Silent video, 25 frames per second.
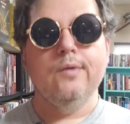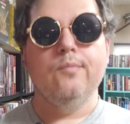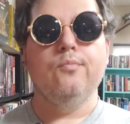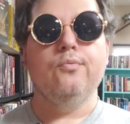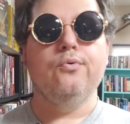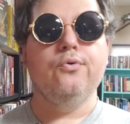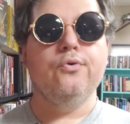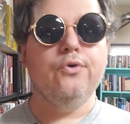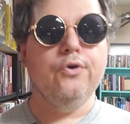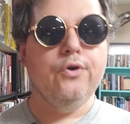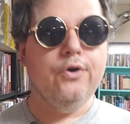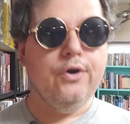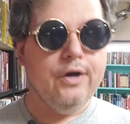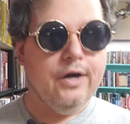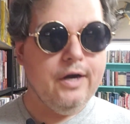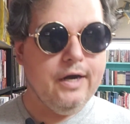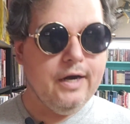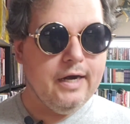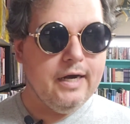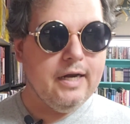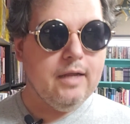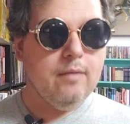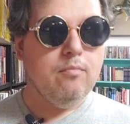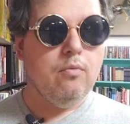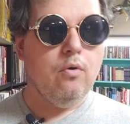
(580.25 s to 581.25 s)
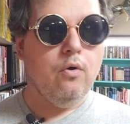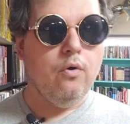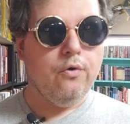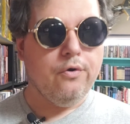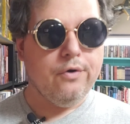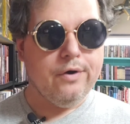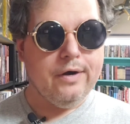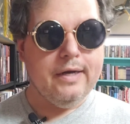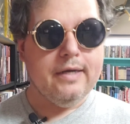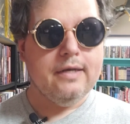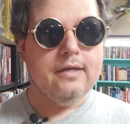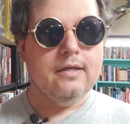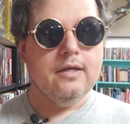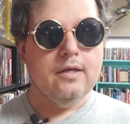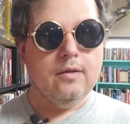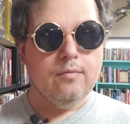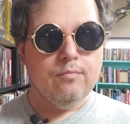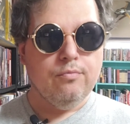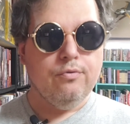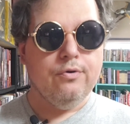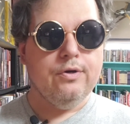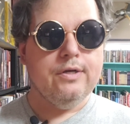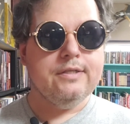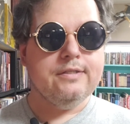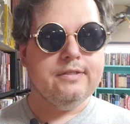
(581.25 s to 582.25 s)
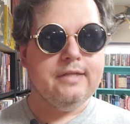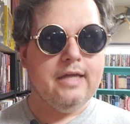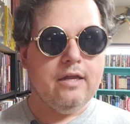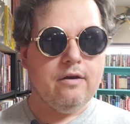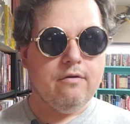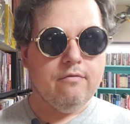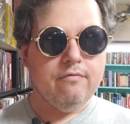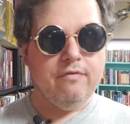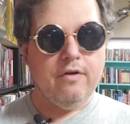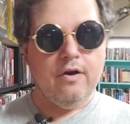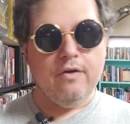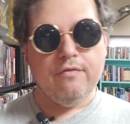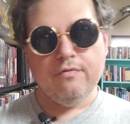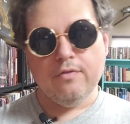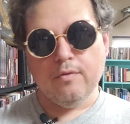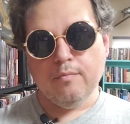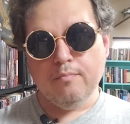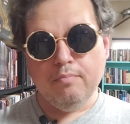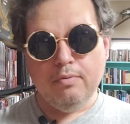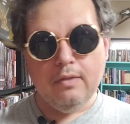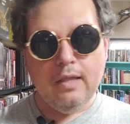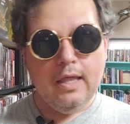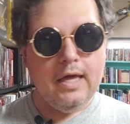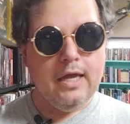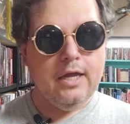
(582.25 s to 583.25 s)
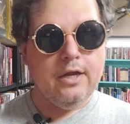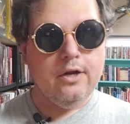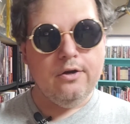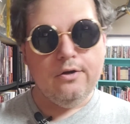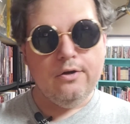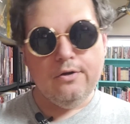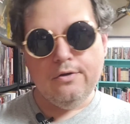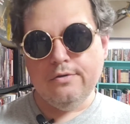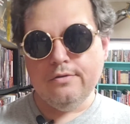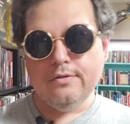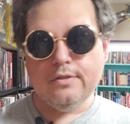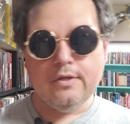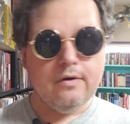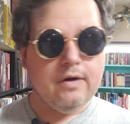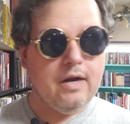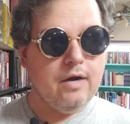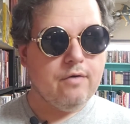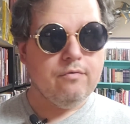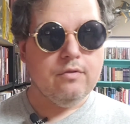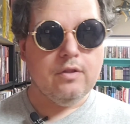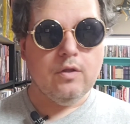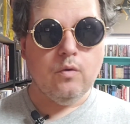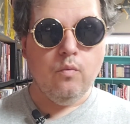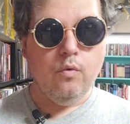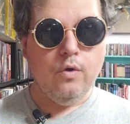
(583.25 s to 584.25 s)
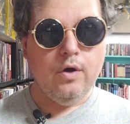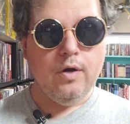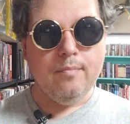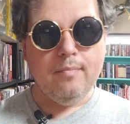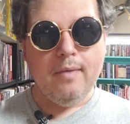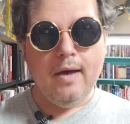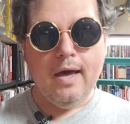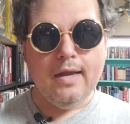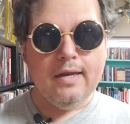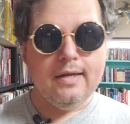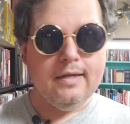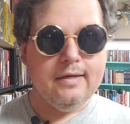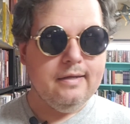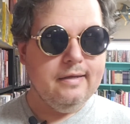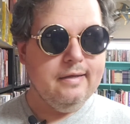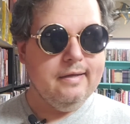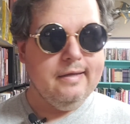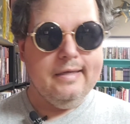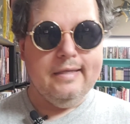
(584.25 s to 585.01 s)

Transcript: Pretty boring. Pretty standard fare for the players. They're not really worried about it.